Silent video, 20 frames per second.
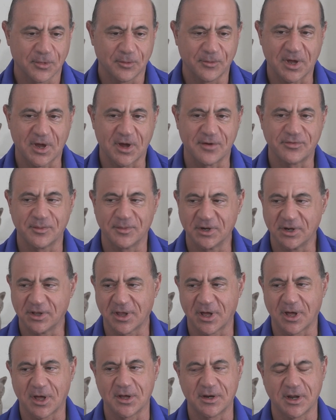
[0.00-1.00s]
we have them in
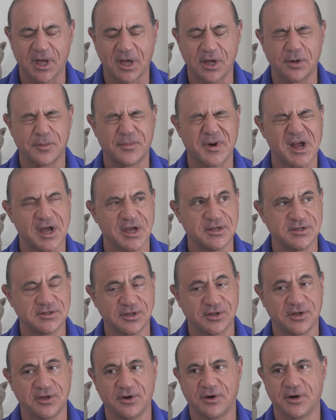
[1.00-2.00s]
cloud, enterprise,
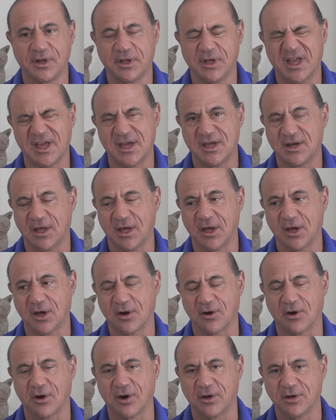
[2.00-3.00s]
security, and
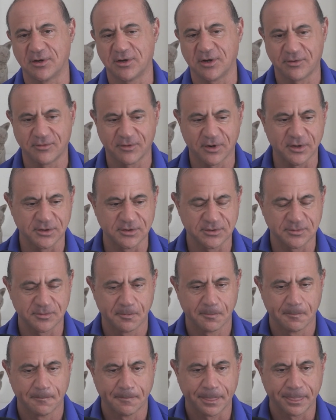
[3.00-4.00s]
AI architect roles.
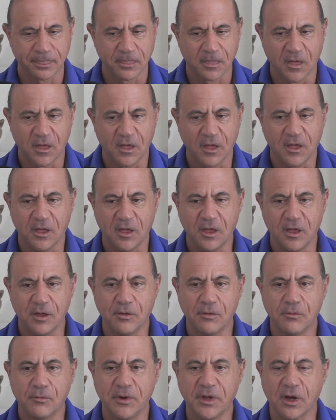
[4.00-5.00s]

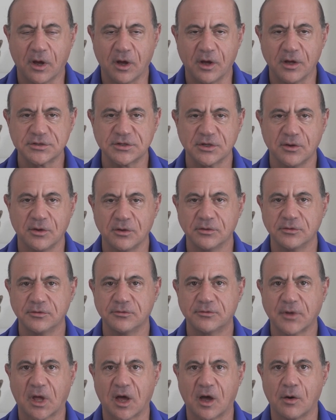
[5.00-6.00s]
We also
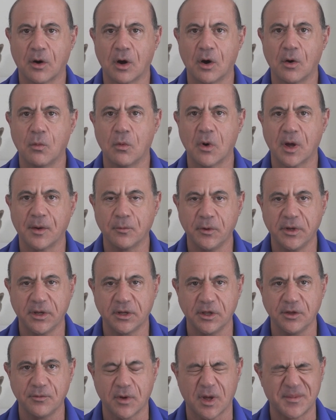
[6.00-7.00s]
hold uh, a
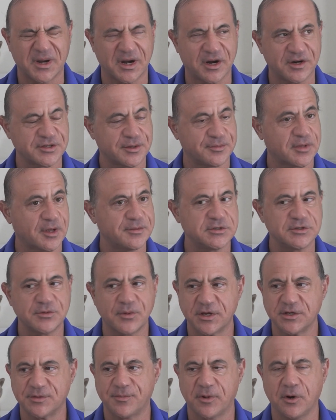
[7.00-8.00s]
weekly webinar, sometimes
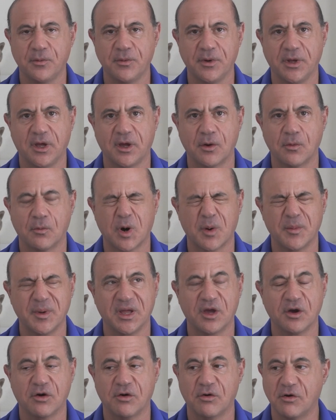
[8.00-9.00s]
twice per week, where we
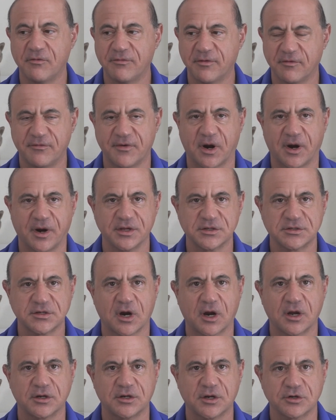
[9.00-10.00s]
go over various
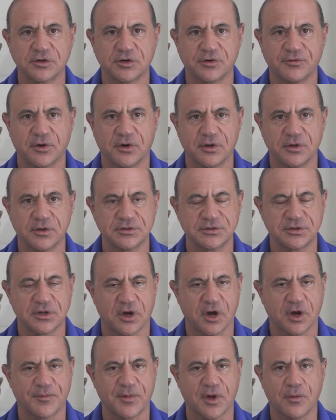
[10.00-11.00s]
architectural roles,
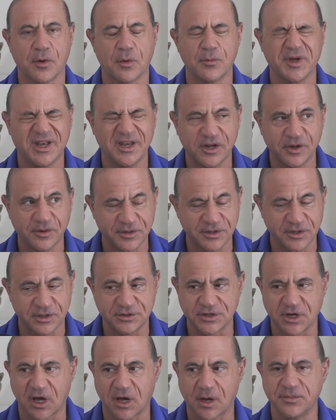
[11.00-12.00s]
talk about what we do in the
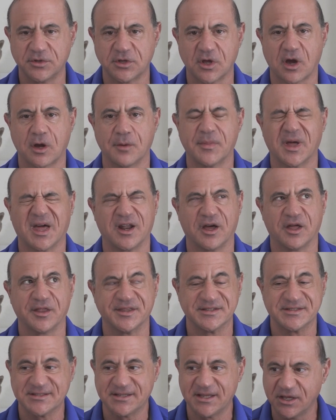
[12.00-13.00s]
job, talk about all
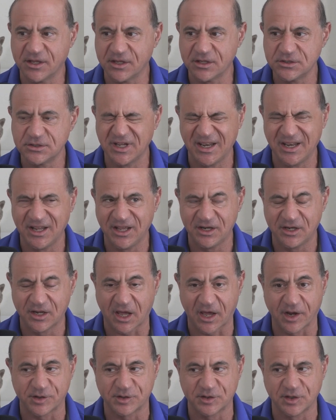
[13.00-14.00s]
the skills you need
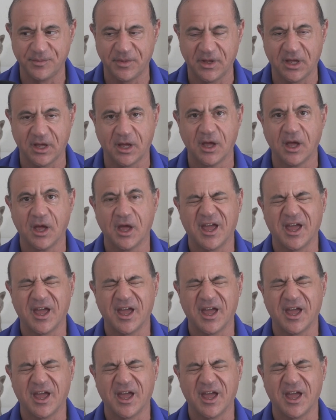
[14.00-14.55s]
to actually be